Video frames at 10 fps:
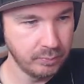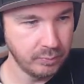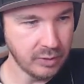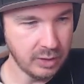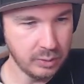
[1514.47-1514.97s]

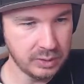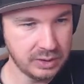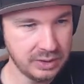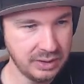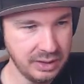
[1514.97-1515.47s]
I don't
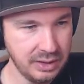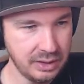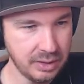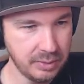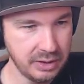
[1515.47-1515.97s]
see
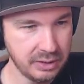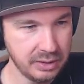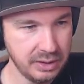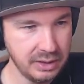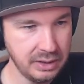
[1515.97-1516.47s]
that I'm going
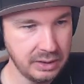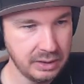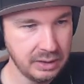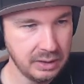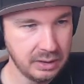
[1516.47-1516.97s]
to need...
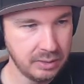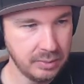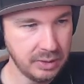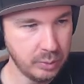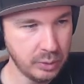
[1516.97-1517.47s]
I
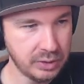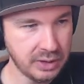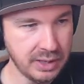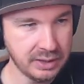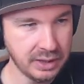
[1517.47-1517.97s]
mean, worst
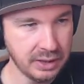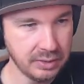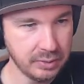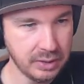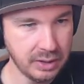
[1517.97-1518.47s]
case, I can
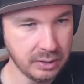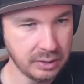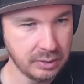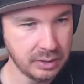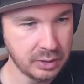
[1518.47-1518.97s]
get a
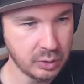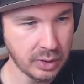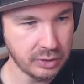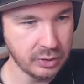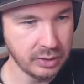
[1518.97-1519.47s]

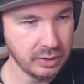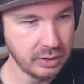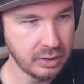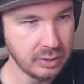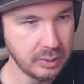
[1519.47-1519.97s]
stretcher on
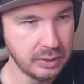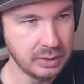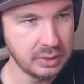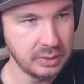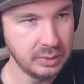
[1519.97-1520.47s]
another one.
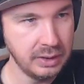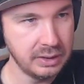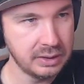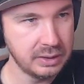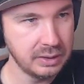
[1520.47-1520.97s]
So
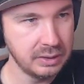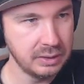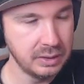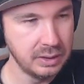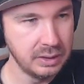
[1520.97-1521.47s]
let's...
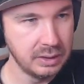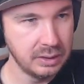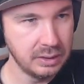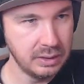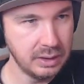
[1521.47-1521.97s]

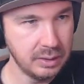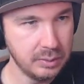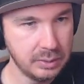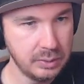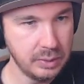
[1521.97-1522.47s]
Yeah,
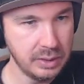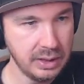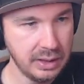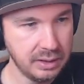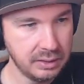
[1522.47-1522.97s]
we'll do
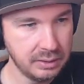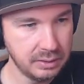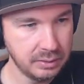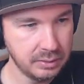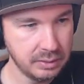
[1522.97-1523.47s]
that.
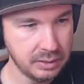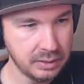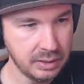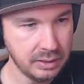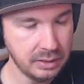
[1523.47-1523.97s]
Just
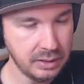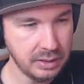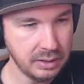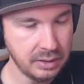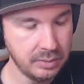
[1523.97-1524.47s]
kind of
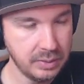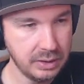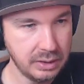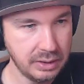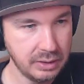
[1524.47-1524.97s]
get him
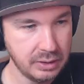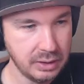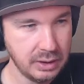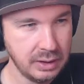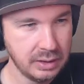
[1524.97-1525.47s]
in there.
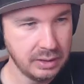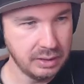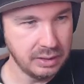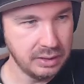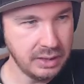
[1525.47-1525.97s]

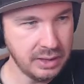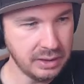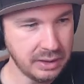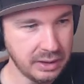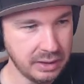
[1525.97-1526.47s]
Yeah, in case
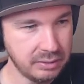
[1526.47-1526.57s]
I get